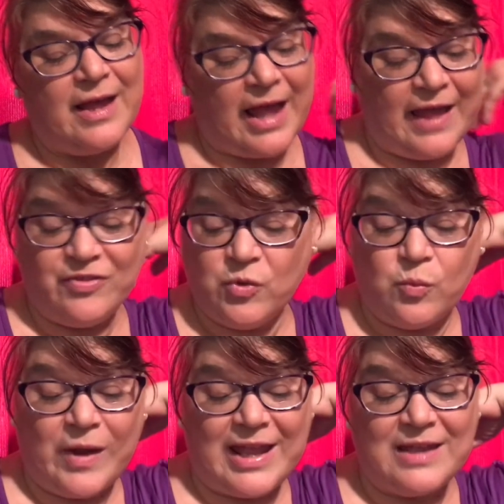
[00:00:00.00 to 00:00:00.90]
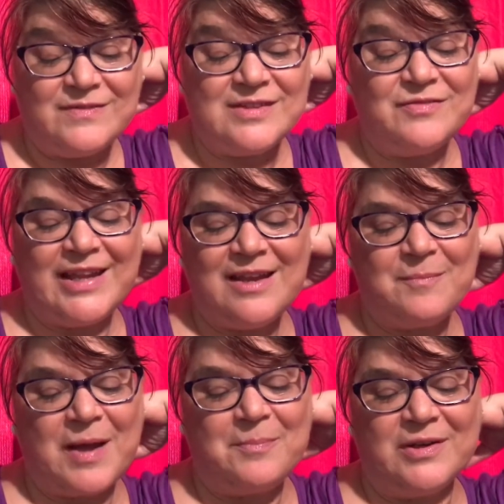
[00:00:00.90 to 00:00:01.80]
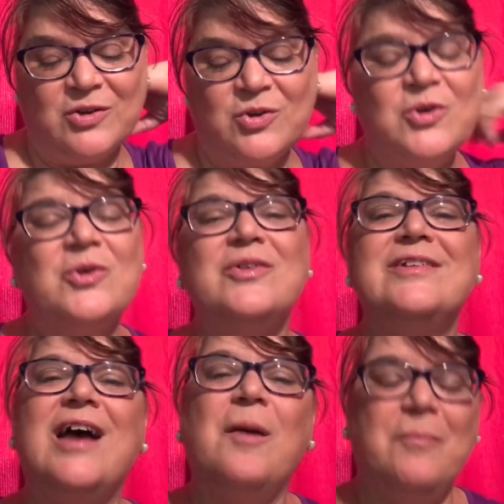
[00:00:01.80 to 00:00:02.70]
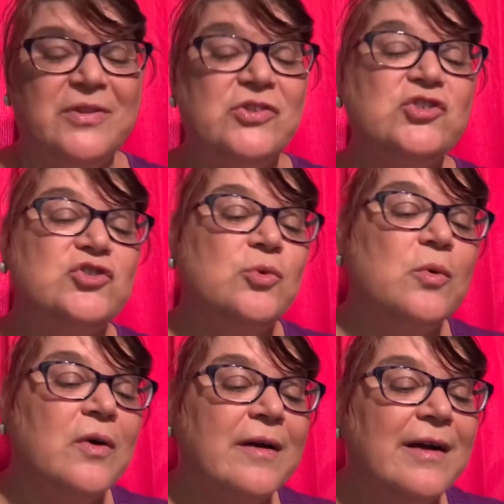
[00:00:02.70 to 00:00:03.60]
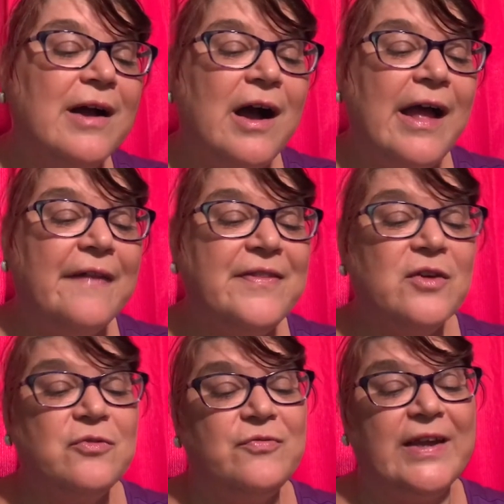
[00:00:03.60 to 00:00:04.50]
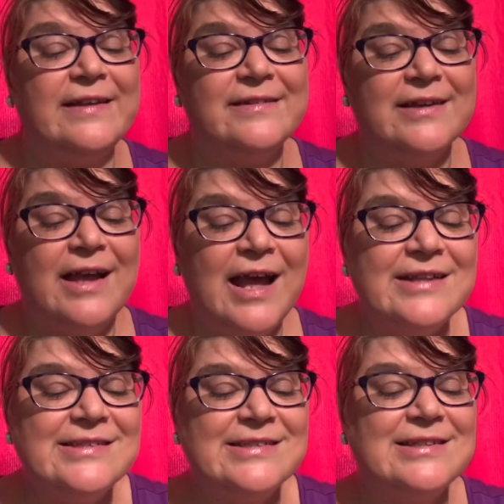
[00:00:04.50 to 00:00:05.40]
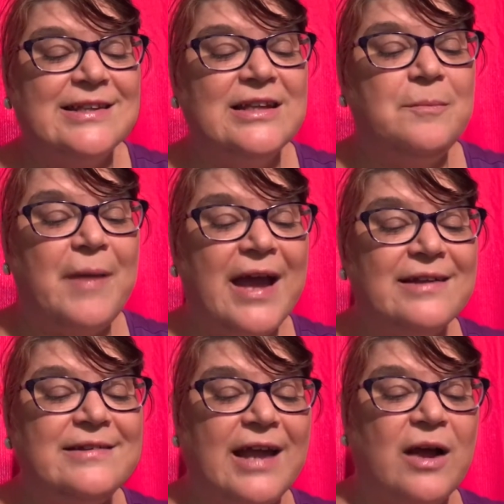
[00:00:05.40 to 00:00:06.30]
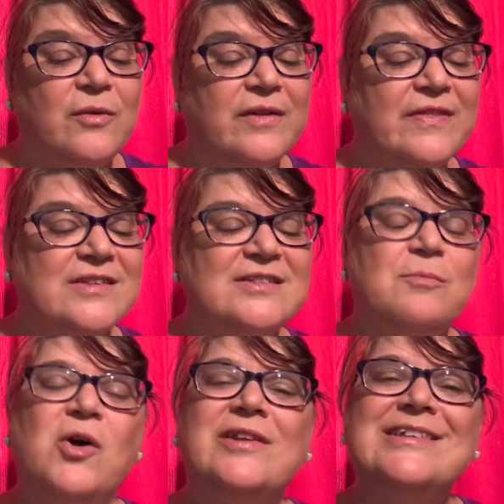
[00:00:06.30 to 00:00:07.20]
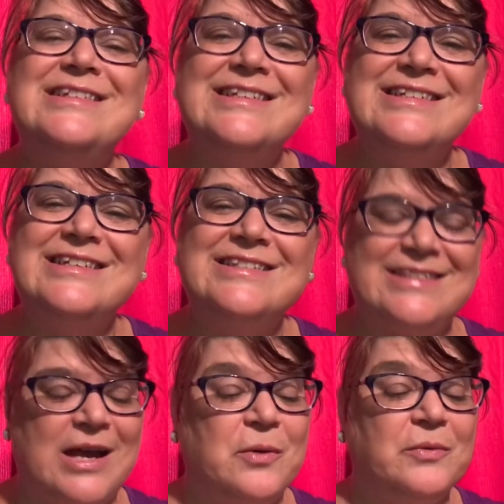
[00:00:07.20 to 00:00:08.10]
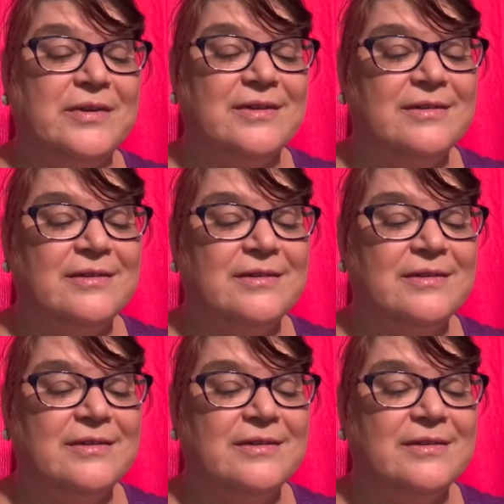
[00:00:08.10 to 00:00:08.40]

And the waves of Lake Pepin curled up at the shore at their feet and slid back down at the smallest hissing sound.